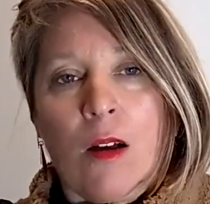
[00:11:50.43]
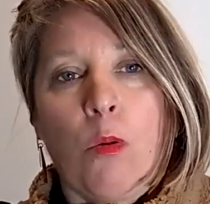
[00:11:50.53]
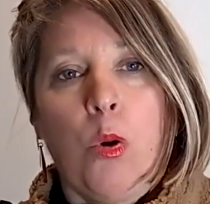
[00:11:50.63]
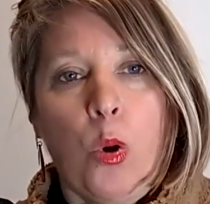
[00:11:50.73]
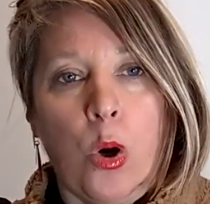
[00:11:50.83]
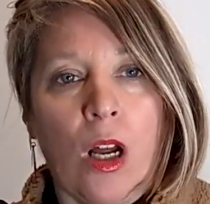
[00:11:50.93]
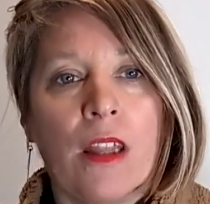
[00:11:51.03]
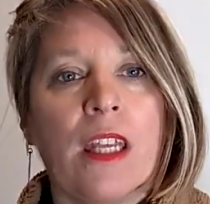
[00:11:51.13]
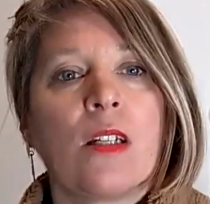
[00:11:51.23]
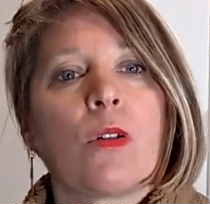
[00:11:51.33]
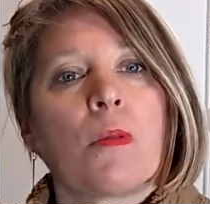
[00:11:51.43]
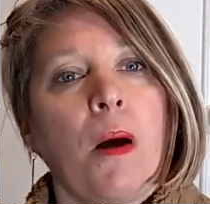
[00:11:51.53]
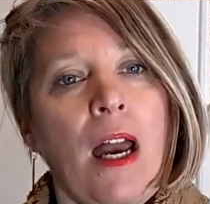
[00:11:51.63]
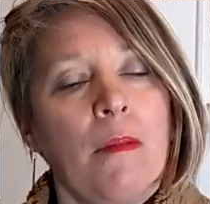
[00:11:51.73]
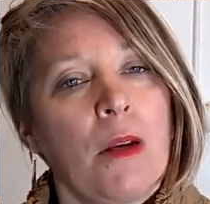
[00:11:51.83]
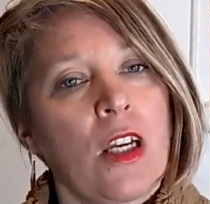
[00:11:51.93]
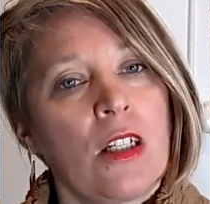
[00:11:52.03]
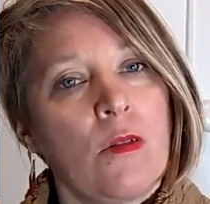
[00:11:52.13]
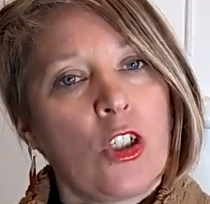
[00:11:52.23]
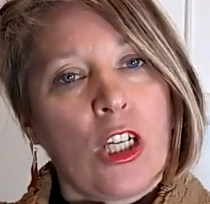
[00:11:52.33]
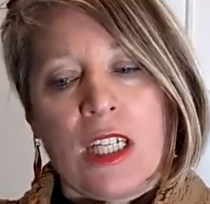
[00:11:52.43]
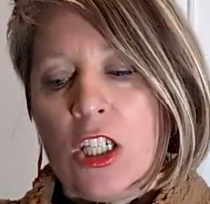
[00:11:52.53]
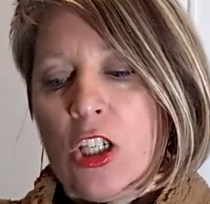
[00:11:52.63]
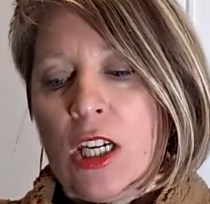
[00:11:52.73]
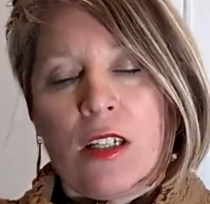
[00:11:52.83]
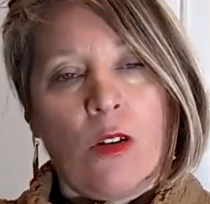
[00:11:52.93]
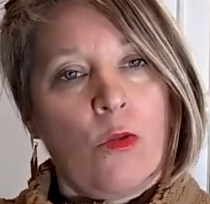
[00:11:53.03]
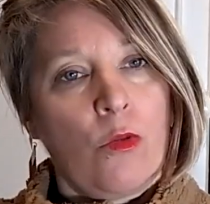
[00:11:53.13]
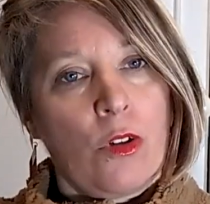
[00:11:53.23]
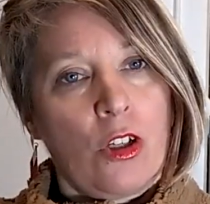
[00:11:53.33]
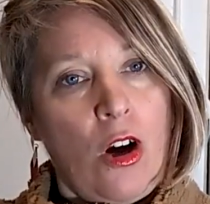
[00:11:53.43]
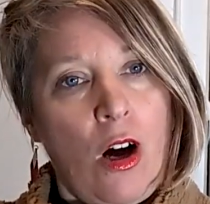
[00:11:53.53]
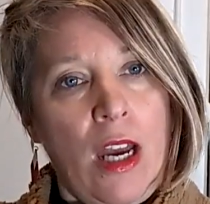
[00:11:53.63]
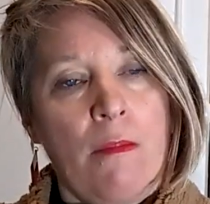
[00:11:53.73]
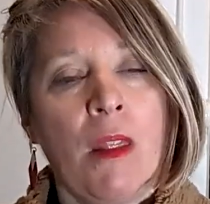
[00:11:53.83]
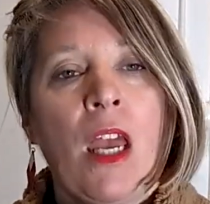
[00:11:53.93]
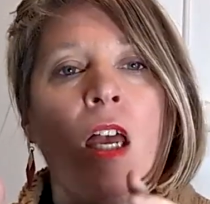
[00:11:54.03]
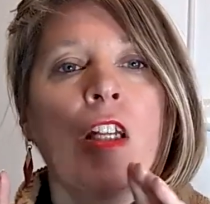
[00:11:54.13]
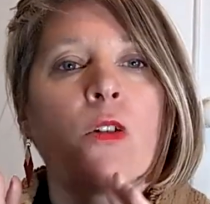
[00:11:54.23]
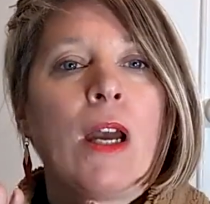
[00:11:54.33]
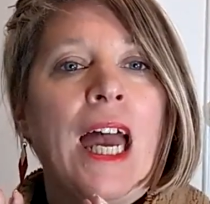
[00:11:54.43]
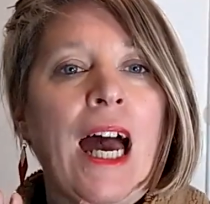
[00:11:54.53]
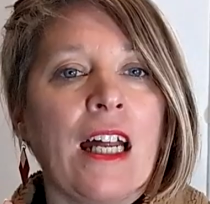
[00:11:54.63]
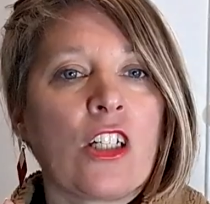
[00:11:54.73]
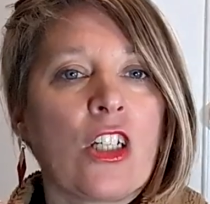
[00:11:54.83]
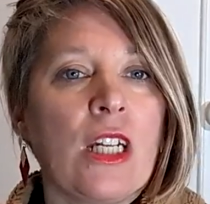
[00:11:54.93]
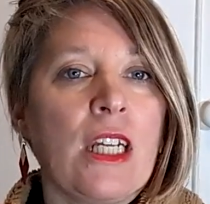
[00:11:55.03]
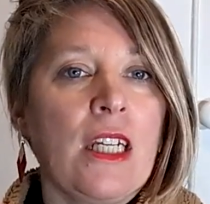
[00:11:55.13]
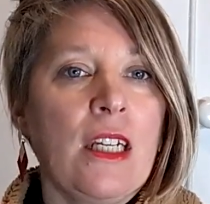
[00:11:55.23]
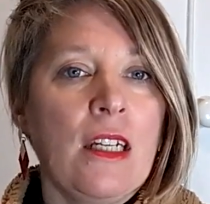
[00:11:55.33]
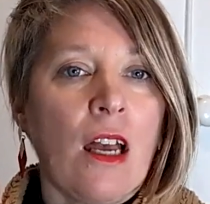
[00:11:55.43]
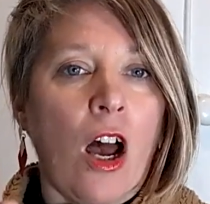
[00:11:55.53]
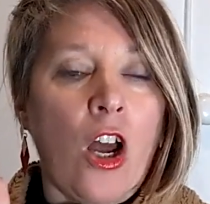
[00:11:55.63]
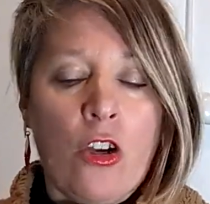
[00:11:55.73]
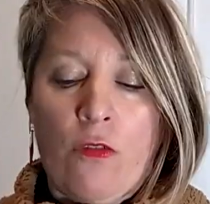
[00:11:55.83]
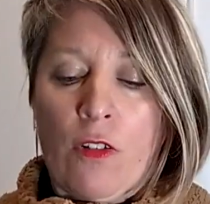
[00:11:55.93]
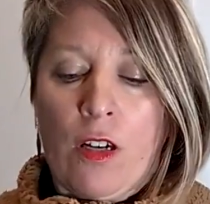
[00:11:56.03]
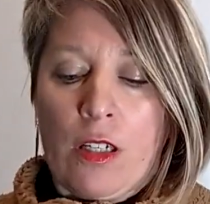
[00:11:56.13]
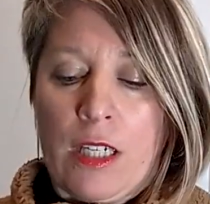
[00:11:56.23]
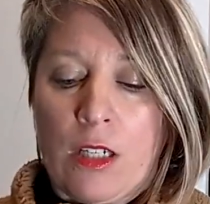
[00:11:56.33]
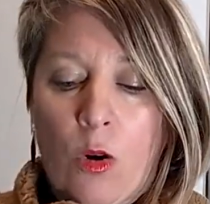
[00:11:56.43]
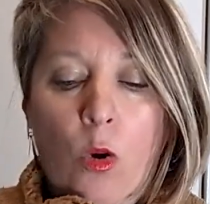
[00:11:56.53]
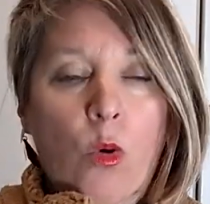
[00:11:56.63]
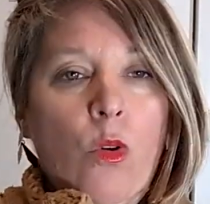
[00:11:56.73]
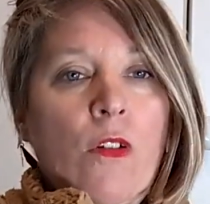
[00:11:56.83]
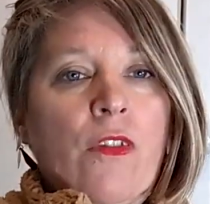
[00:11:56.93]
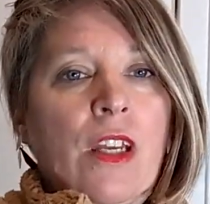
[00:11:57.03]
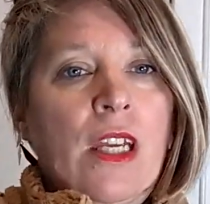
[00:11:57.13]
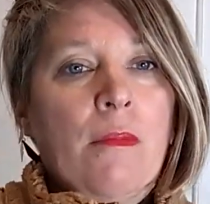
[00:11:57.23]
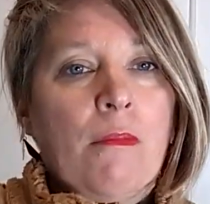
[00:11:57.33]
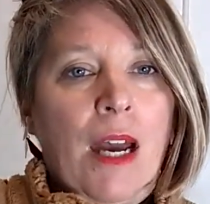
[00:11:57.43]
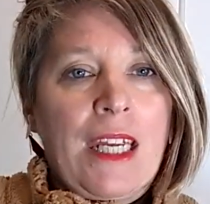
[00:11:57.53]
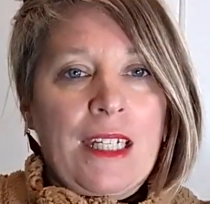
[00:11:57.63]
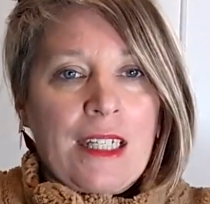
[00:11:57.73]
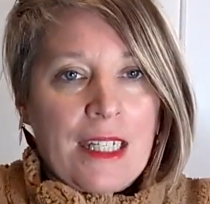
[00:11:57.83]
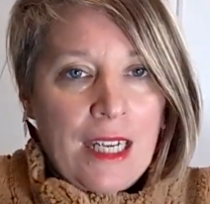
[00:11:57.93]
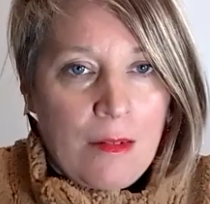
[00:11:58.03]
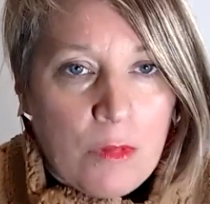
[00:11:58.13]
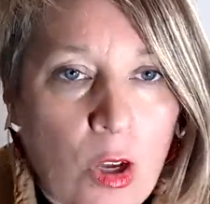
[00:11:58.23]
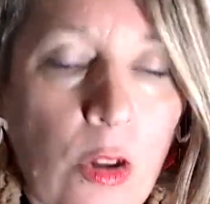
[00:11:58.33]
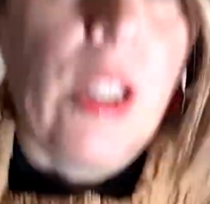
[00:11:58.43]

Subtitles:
Whew, this was a pain because it was shed all the time. So I actually did all of the main seams on